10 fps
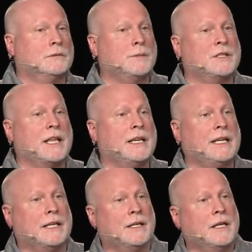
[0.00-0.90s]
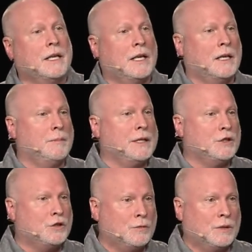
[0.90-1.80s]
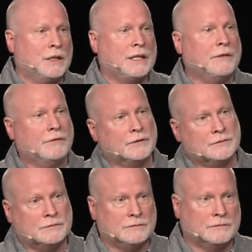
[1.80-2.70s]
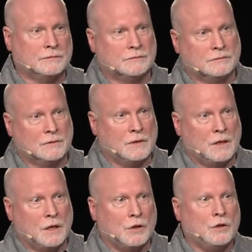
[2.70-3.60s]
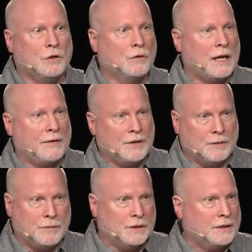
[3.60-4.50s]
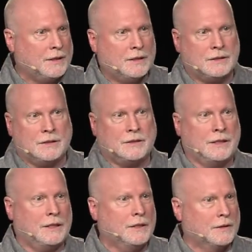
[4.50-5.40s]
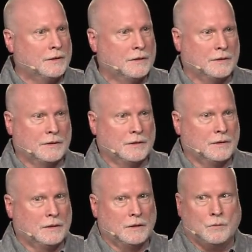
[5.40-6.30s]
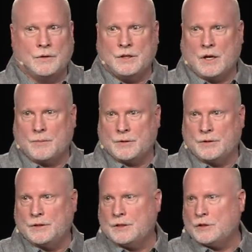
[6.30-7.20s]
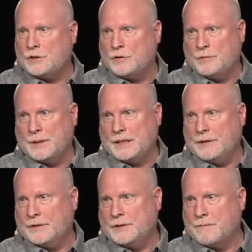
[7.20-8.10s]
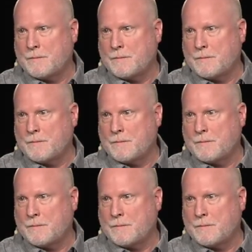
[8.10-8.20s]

Let me say it again. It means you believe you don't have the ability to succeed with the opportunities you've been given.